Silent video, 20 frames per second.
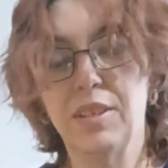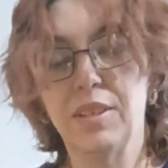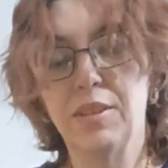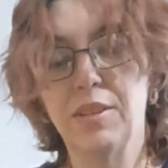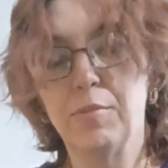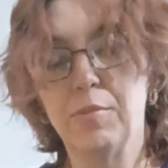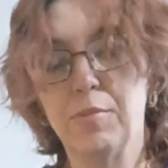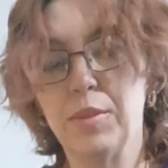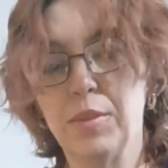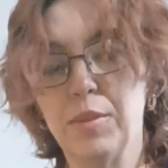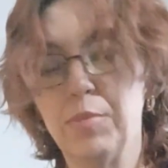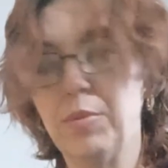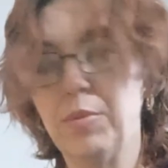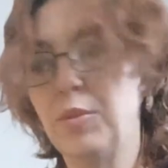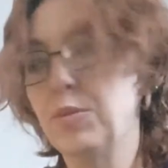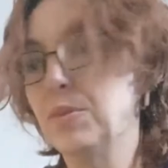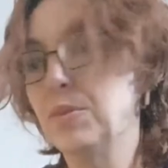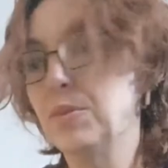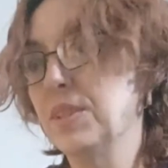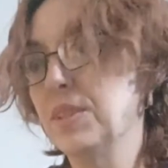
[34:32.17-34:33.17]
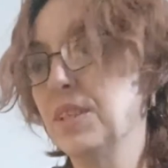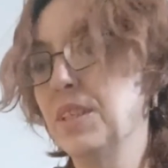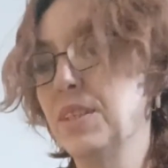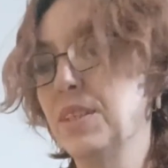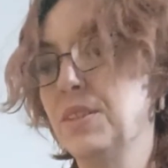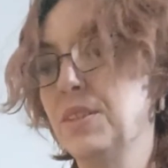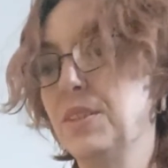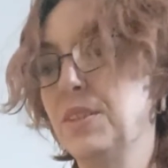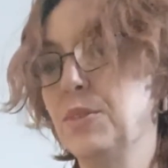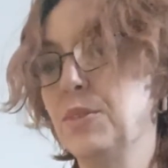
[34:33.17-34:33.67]
But I'm doing a lot of
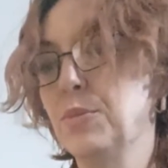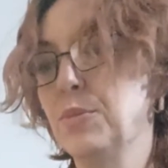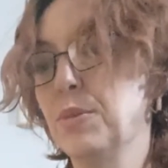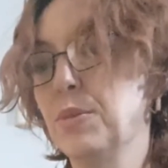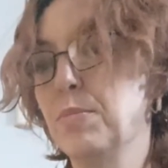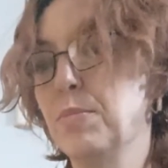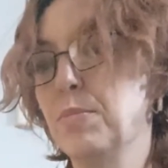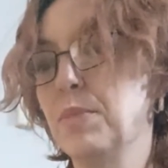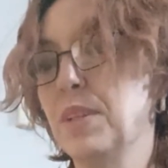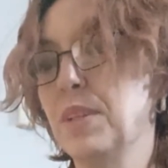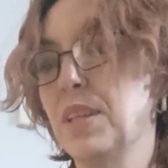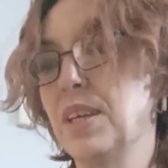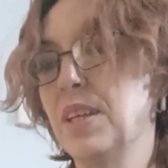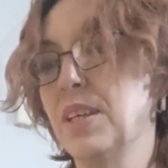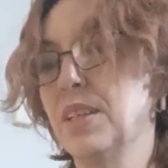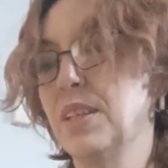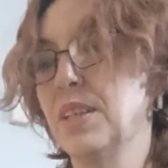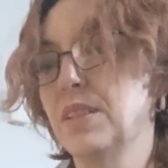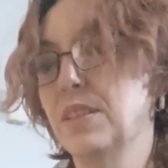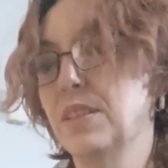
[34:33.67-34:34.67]
these with black.